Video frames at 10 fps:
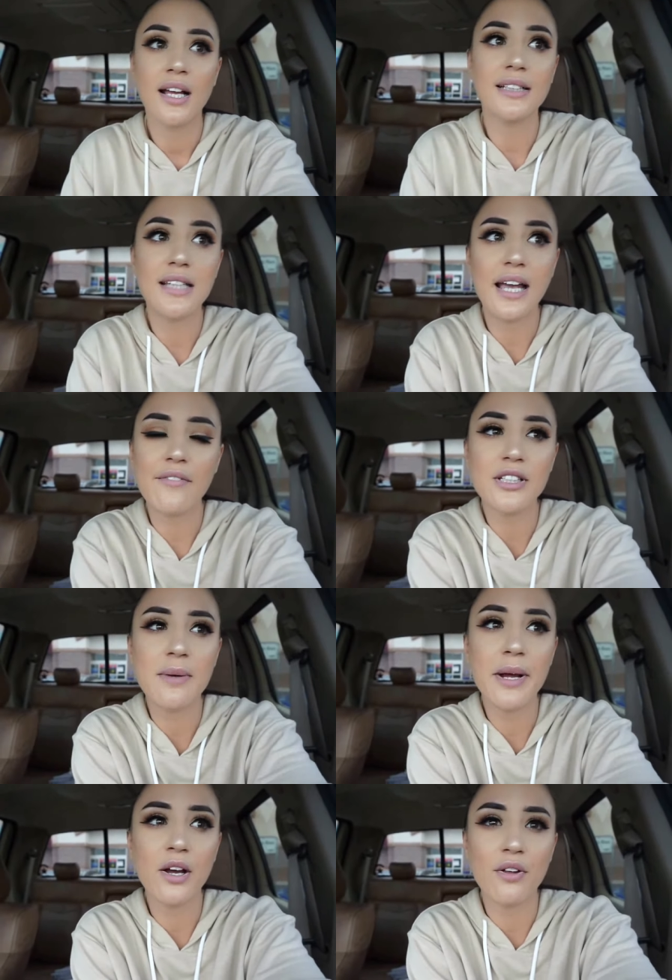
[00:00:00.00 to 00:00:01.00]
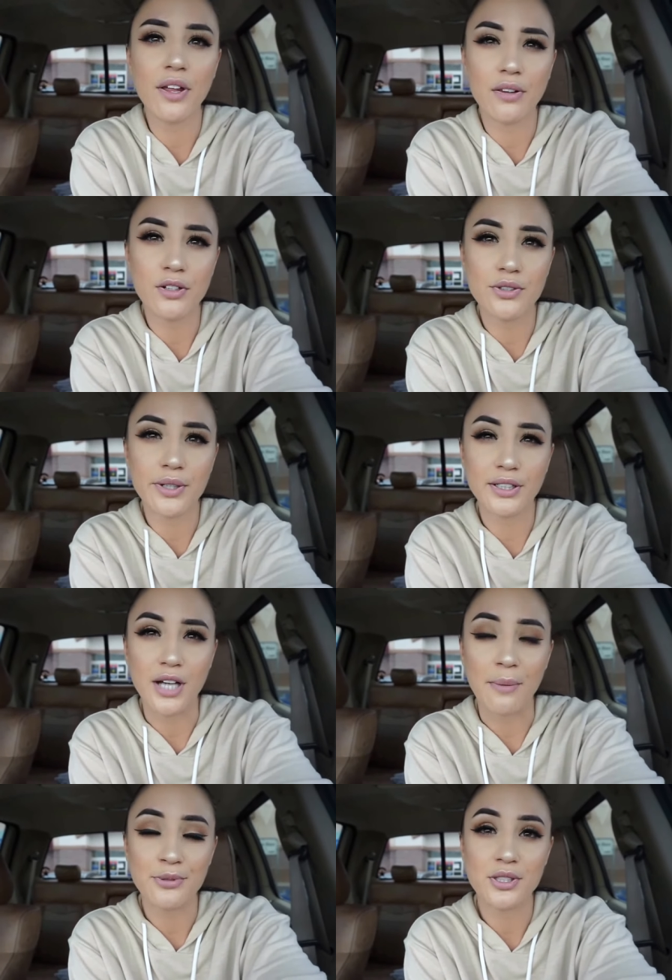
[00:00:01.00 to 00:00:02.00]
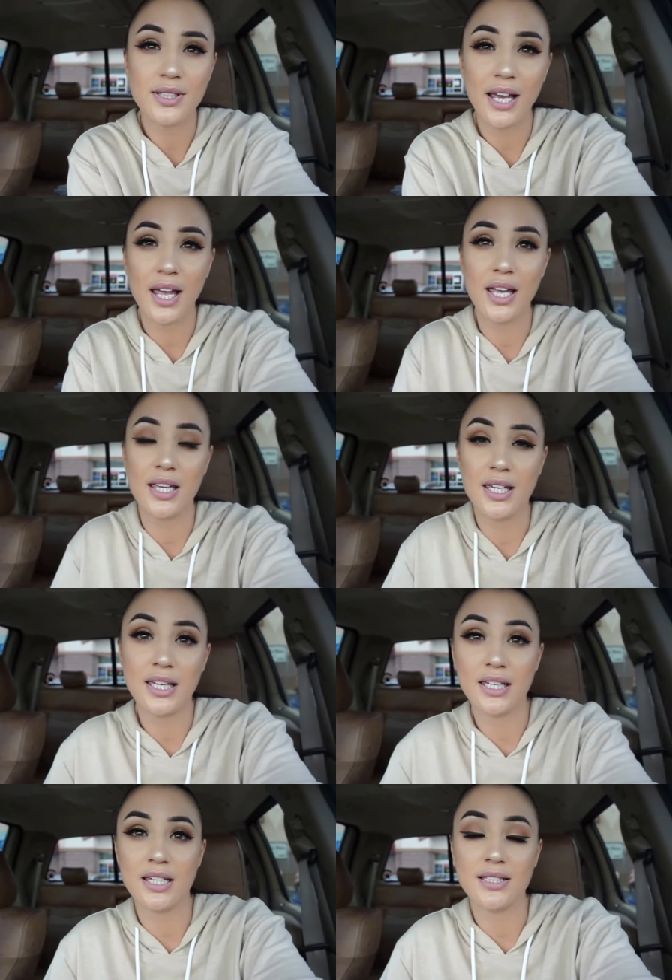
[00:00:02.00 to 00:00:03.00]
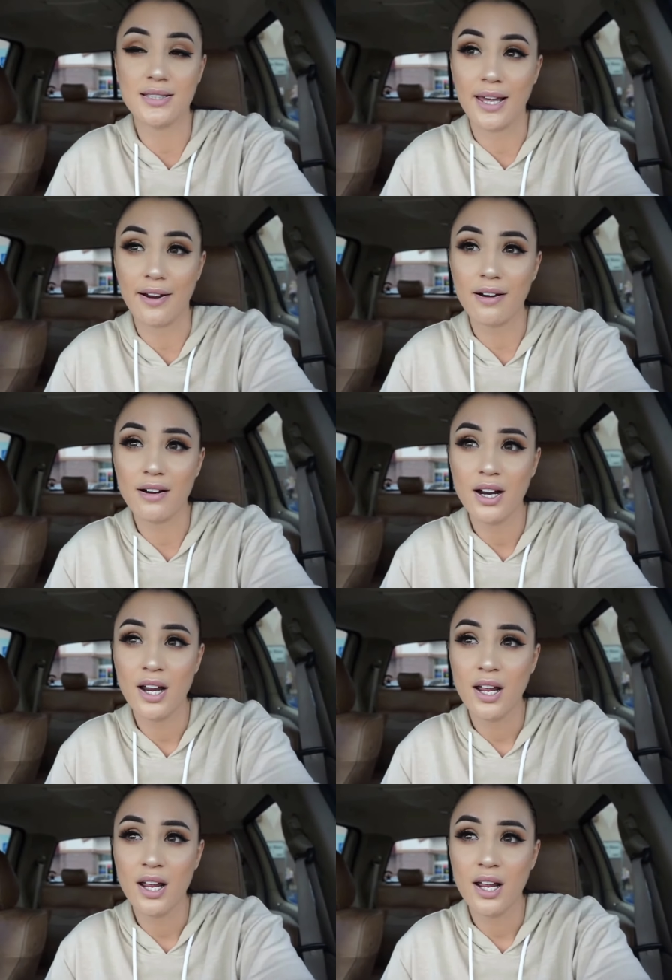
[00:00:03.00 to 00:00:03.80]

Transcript: it's like every time I go there and they're doing adoption day, he's there.